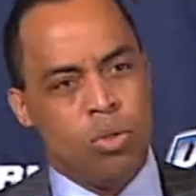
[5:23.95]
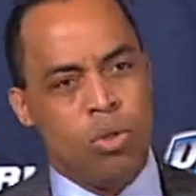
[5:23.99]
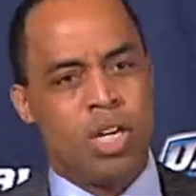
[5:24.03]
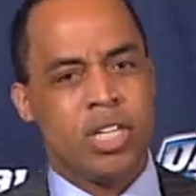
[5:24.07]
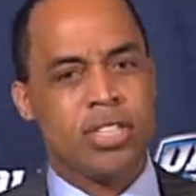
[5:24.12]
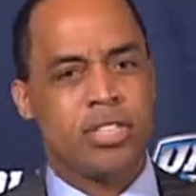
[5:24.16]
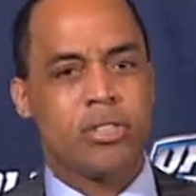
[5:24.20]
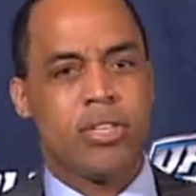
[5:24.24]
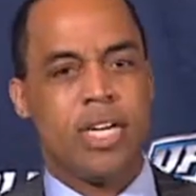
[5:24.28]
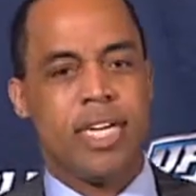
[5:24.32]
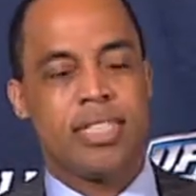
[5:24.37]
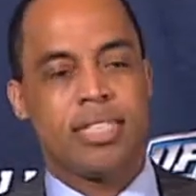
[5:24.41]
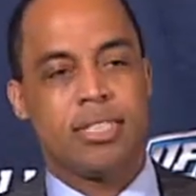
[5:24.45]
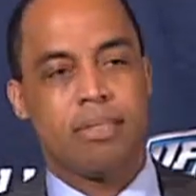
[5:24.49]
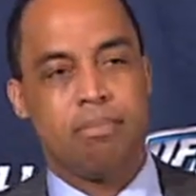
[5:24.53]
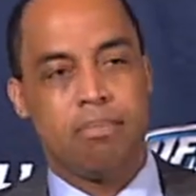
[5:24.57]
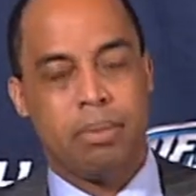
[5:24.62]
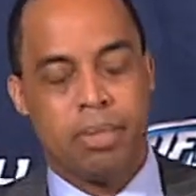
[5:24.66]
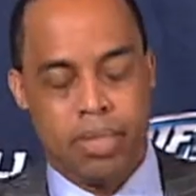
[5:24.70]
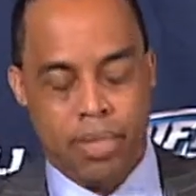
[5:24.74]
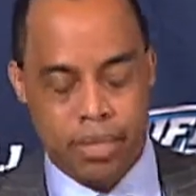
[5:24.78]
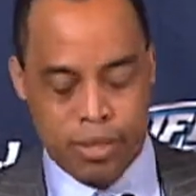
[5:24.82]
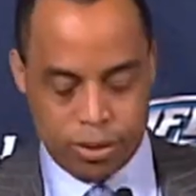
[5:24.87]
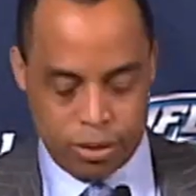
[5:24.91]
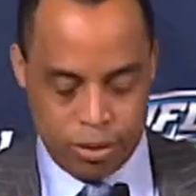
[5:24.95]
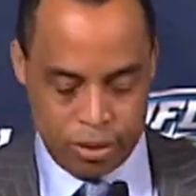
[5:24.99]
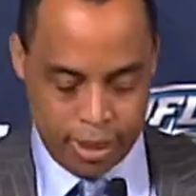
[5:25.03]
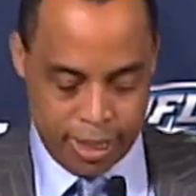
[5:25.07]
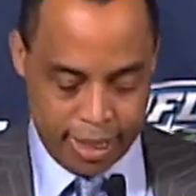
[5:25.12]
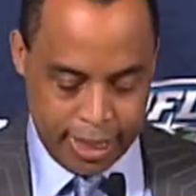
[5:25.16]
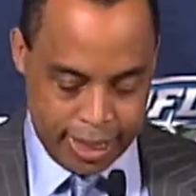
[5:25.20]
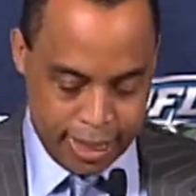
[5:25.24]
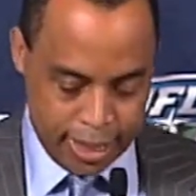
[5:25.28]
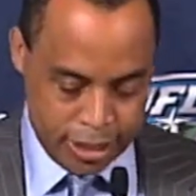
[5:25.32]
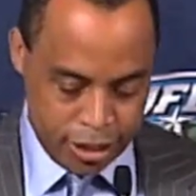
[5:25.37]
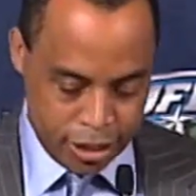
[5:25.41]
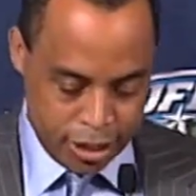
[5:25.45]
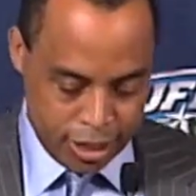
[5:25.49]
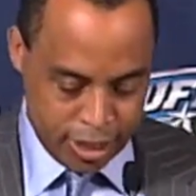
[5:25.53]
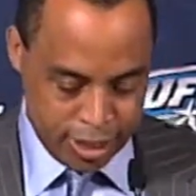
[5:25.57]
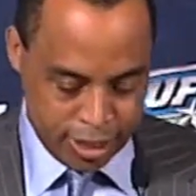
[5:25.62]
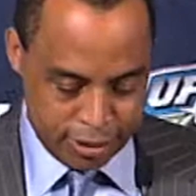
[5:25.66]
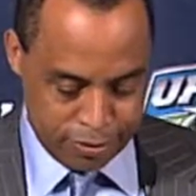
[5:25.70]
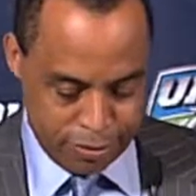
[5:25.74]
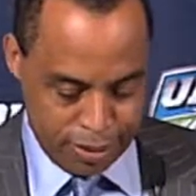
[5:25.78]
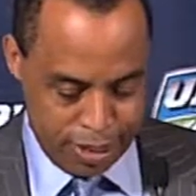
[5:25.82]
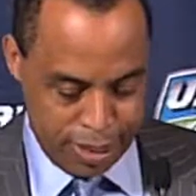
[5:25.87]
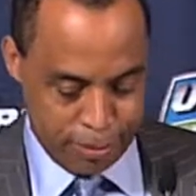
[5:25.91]
also has some political lineage in his
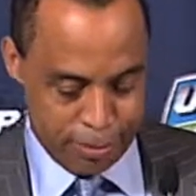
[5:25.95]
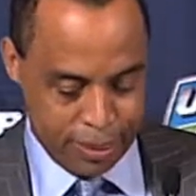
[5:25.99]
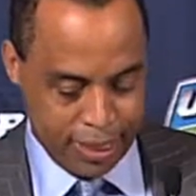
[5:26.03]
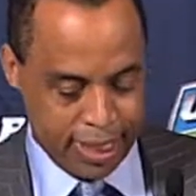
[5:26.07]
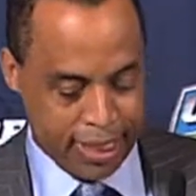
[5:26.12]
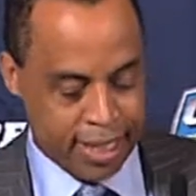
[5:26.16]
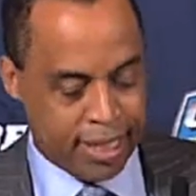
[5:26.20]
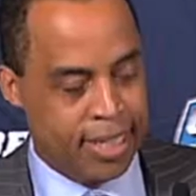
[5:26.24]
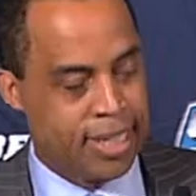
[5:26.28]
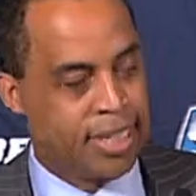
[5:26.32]
family,